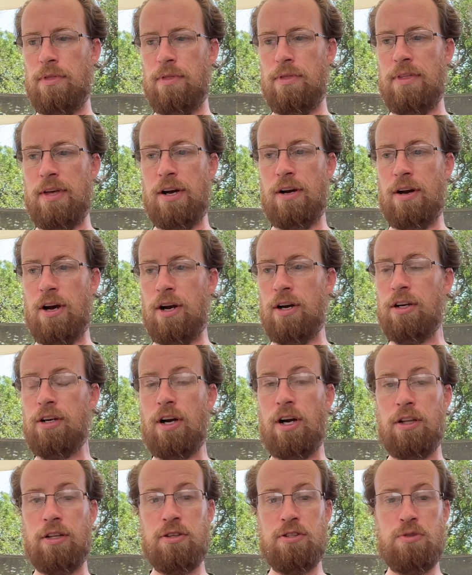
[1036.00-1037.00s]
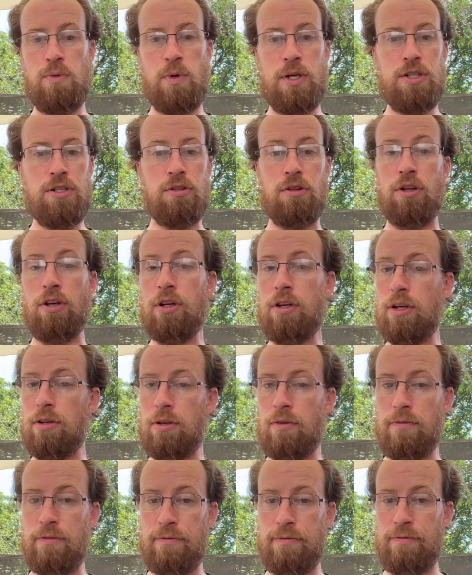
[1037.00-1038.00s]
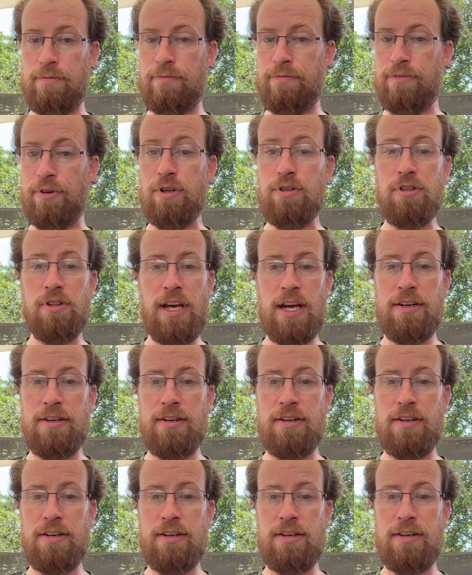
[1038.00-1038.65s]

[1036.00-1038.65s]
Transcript: There are colors which look virtually